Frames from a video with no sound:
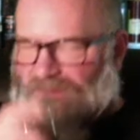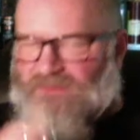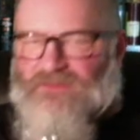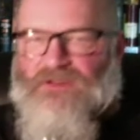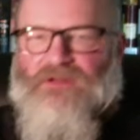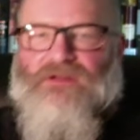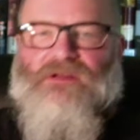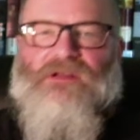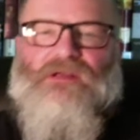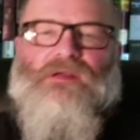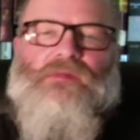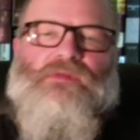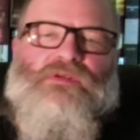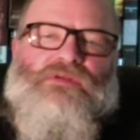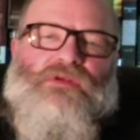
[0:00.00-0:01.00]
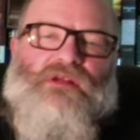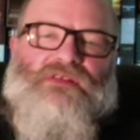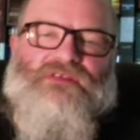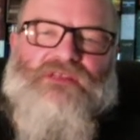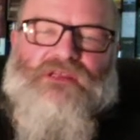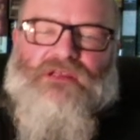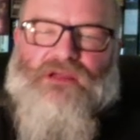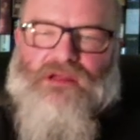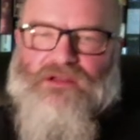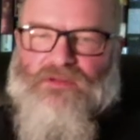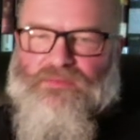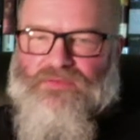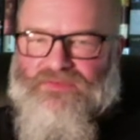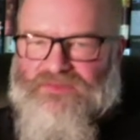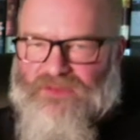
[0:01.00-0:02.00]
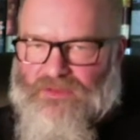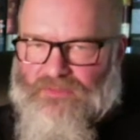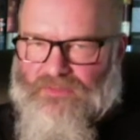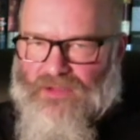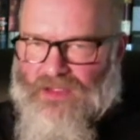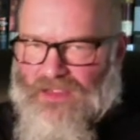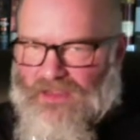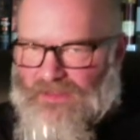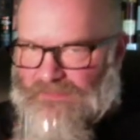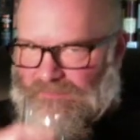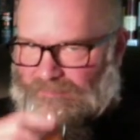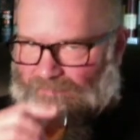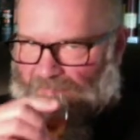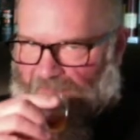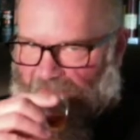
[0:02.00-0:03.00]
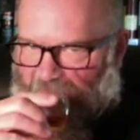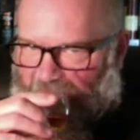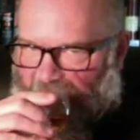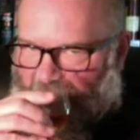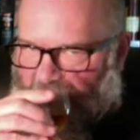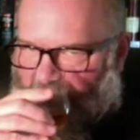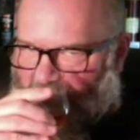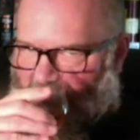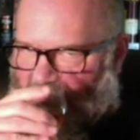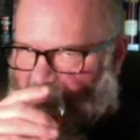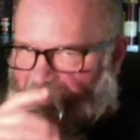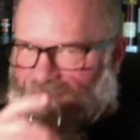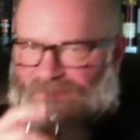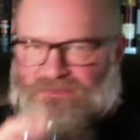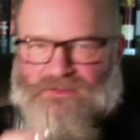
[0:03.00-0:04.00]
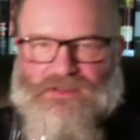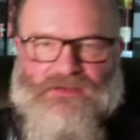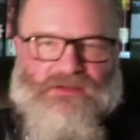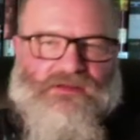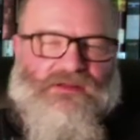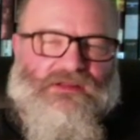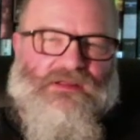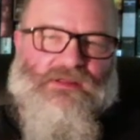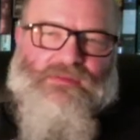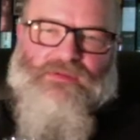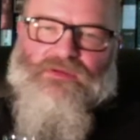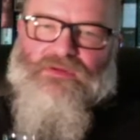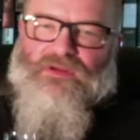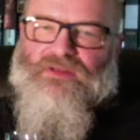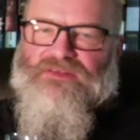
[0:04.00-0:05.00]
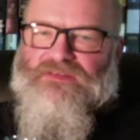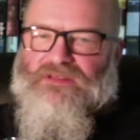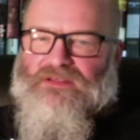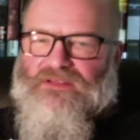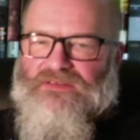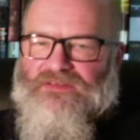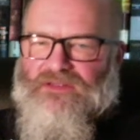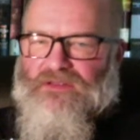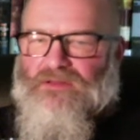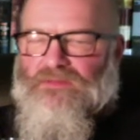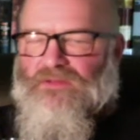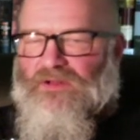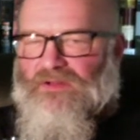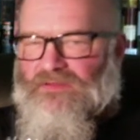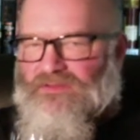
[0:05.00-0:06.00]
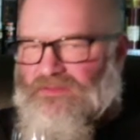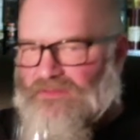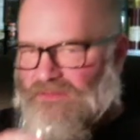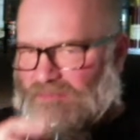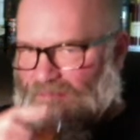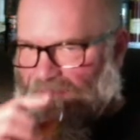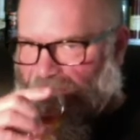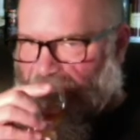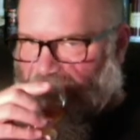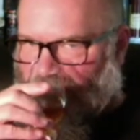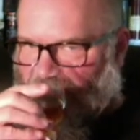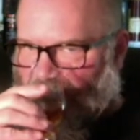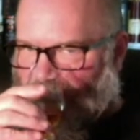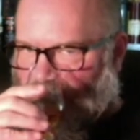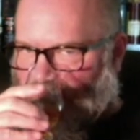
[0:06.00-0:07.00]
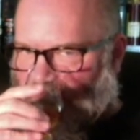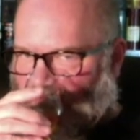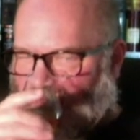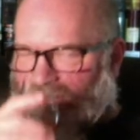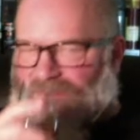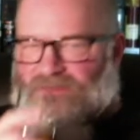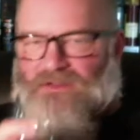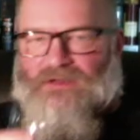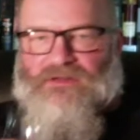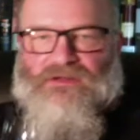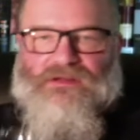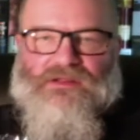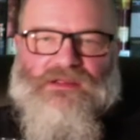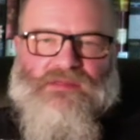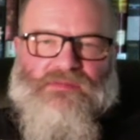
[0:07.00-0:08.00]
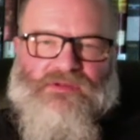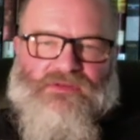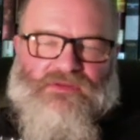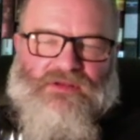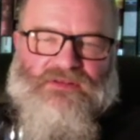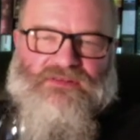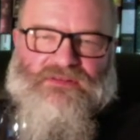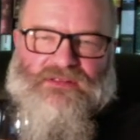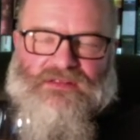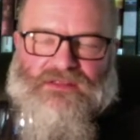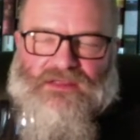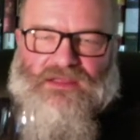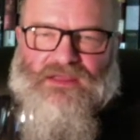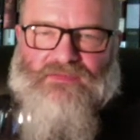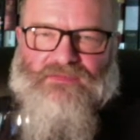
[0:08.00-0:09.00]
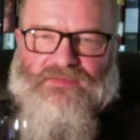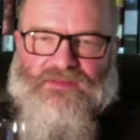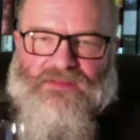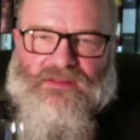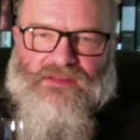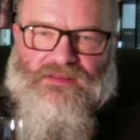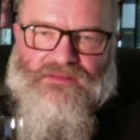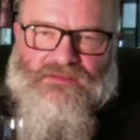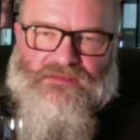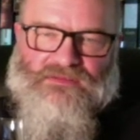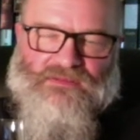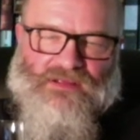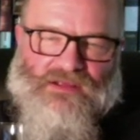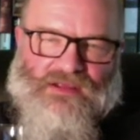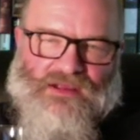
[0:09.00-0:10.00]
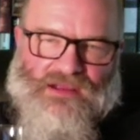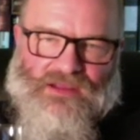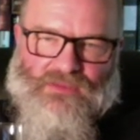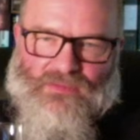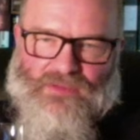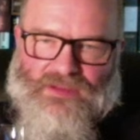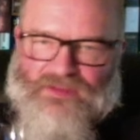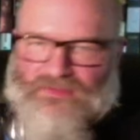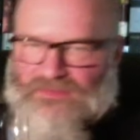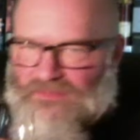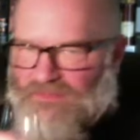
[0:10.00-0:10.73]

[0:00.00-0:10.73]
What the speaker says: not going to come across like 100% rye. It's not going to come across like a single malt. It's not going to come across like a heavy, high wheat.